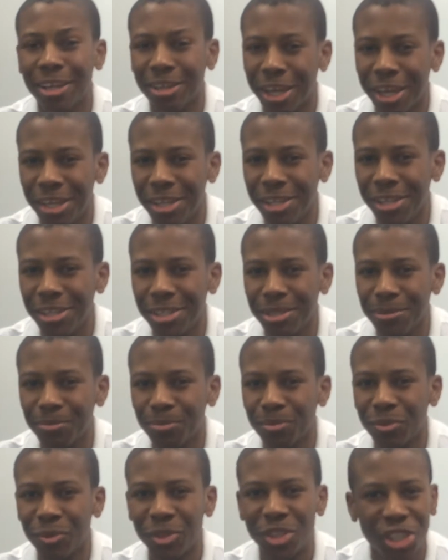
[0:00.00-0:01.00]
Ladies,
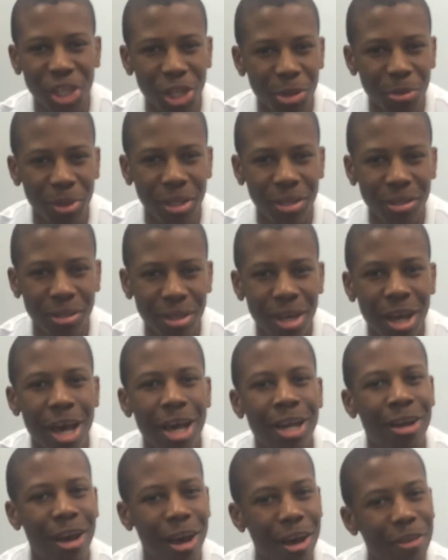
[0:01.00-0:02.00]
gentlemen,
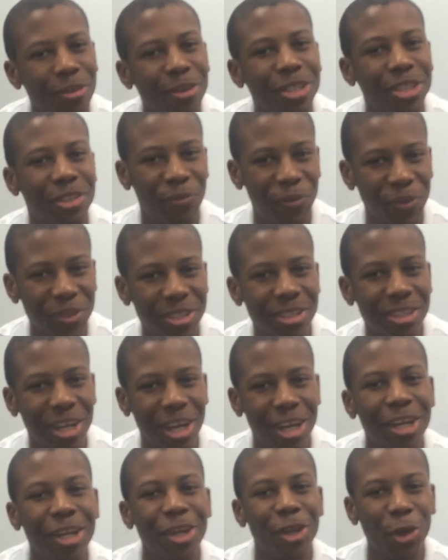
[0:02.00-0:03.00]
and other
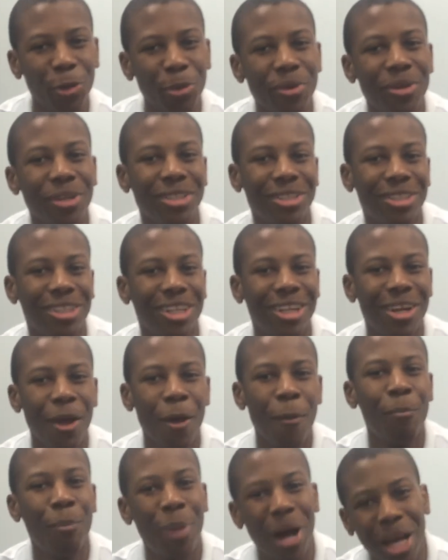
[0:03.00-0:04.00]
sophisticated
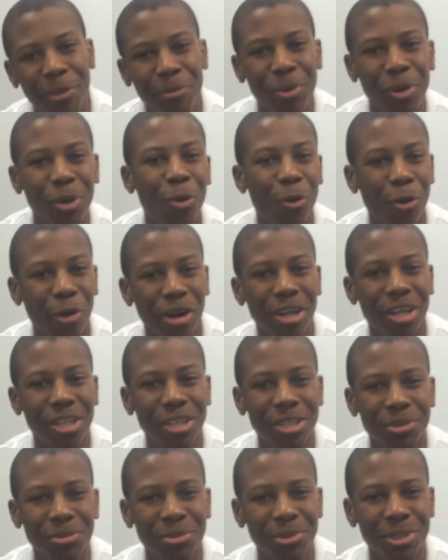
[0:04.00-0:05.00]
humanistic bipedal
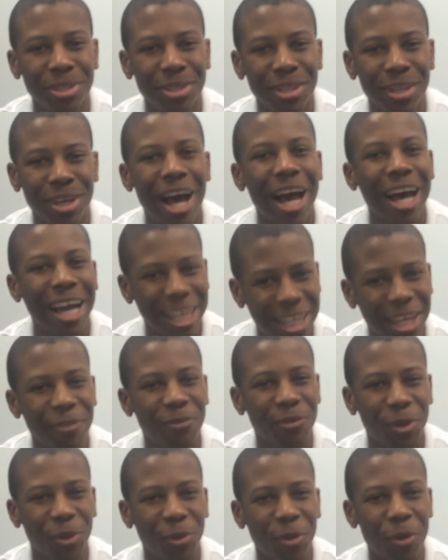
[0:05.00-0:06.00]
organisms, I
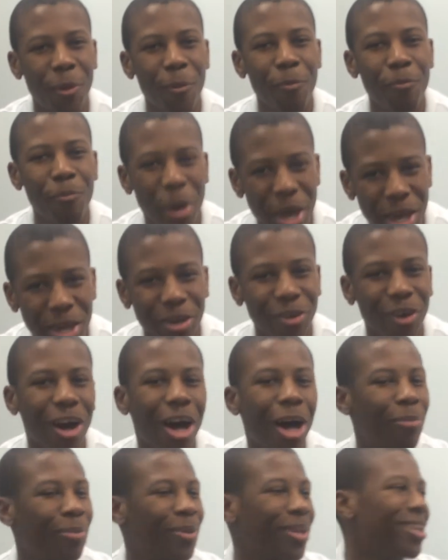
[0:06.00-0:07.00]
give you Peter
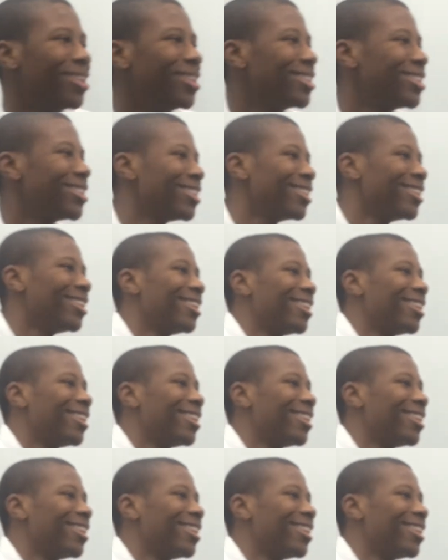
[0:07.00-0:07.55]
Hopkins.